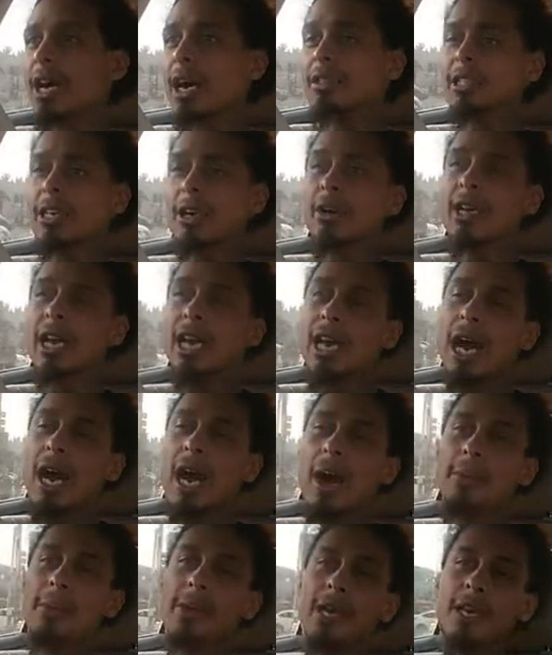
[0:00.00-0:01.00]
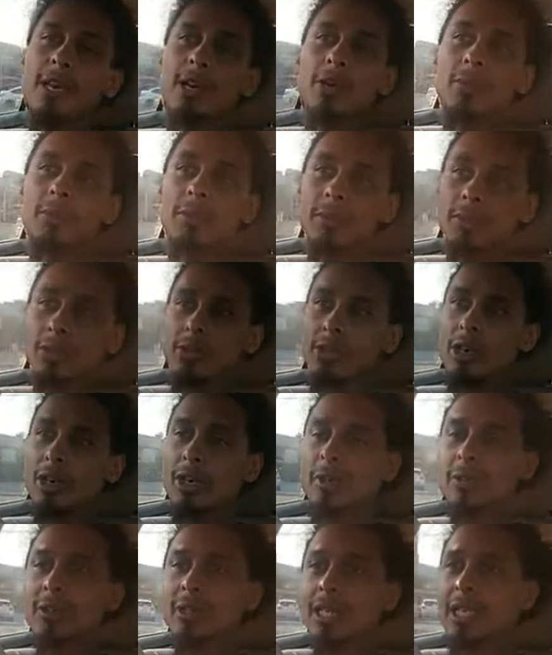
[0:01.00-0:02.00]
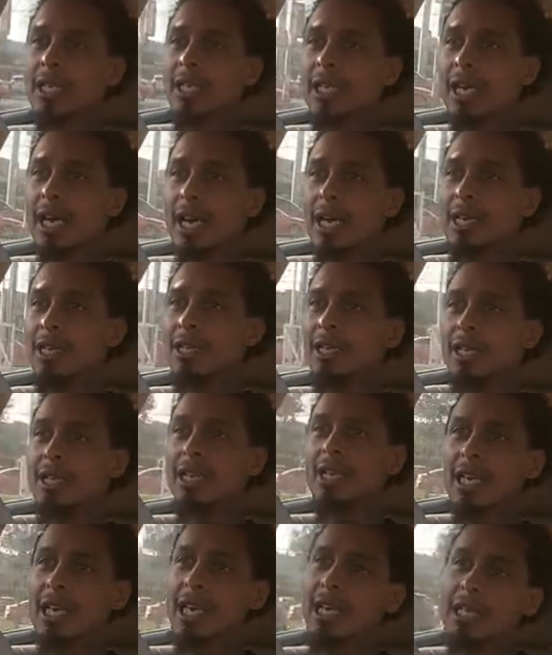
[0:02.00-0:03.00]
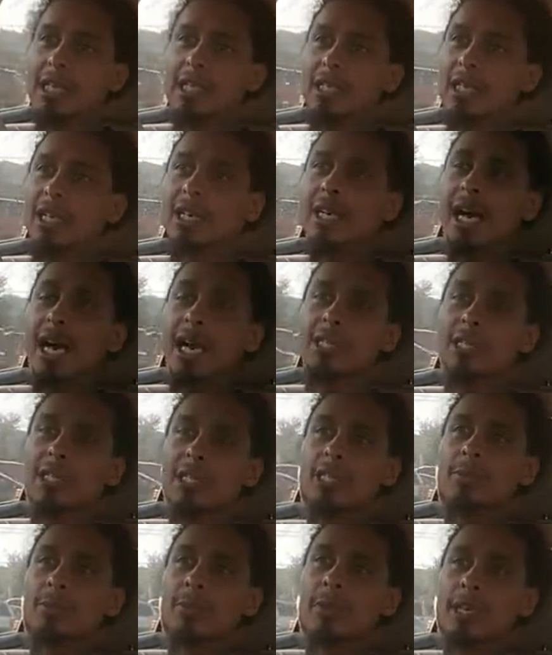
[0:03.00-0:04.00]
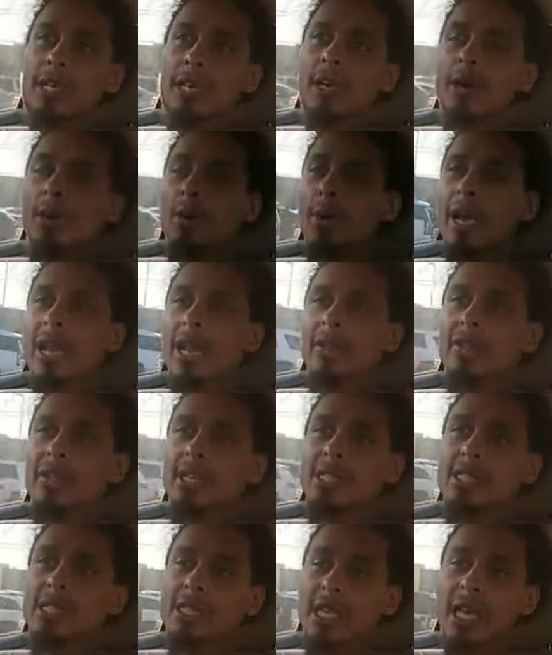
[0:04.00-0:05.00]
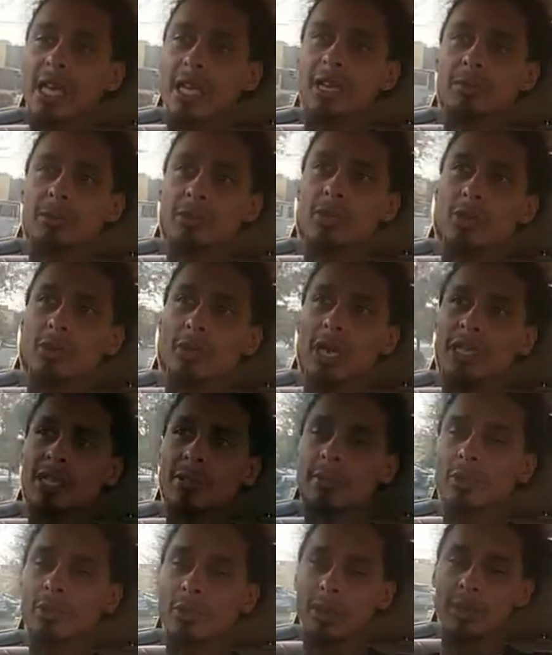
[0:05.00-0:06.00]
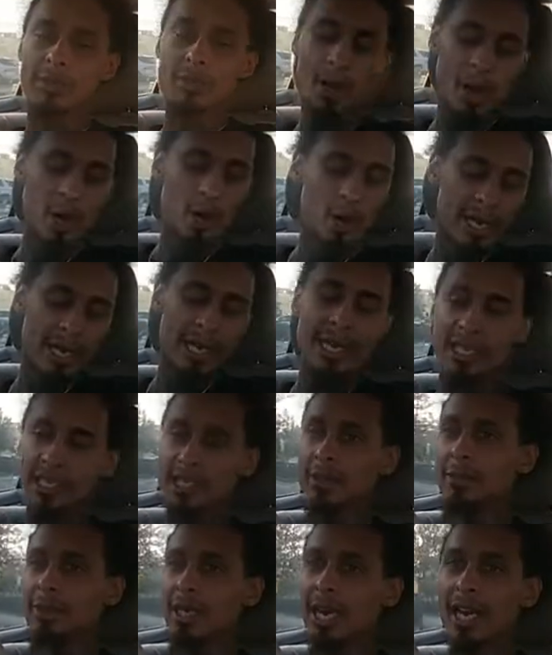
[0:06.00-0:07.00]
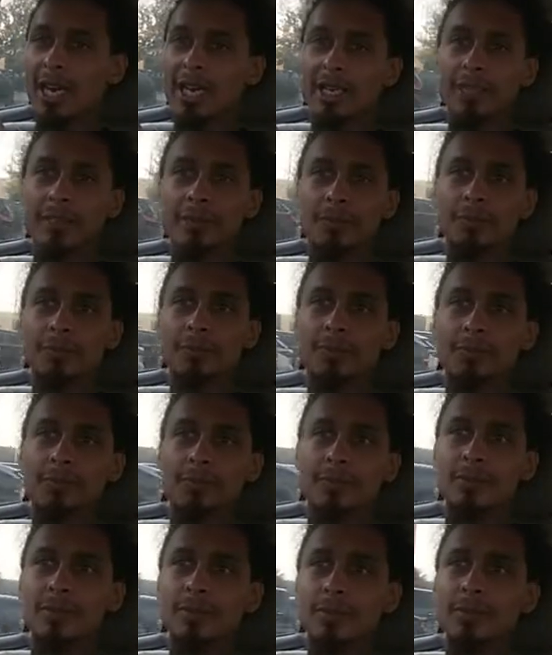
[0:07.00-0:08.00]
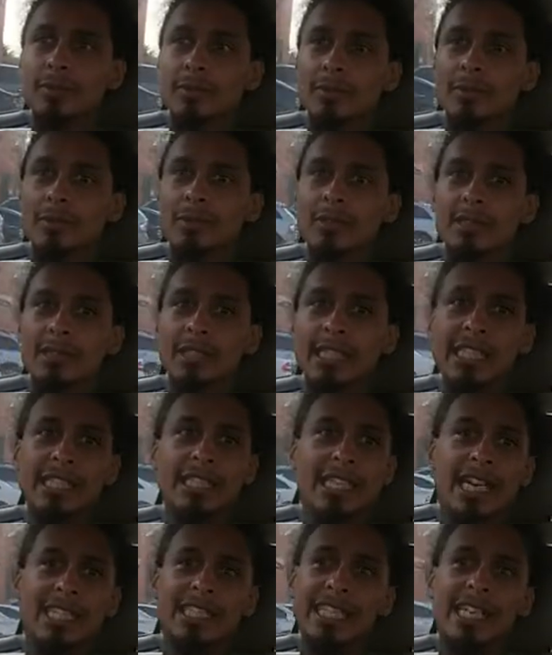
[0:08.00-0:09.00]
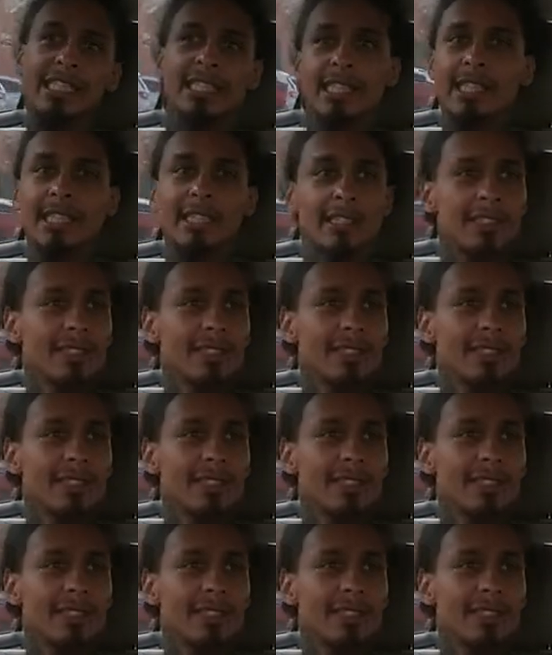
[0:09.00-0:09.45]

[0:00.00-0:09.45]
So I was like, okay, I'm gonna help. You know what I'm saying? Like, and these young guys, they just build their own wave, and it's just like up to you not to be one of them old heads to be like, this not Jay-Z.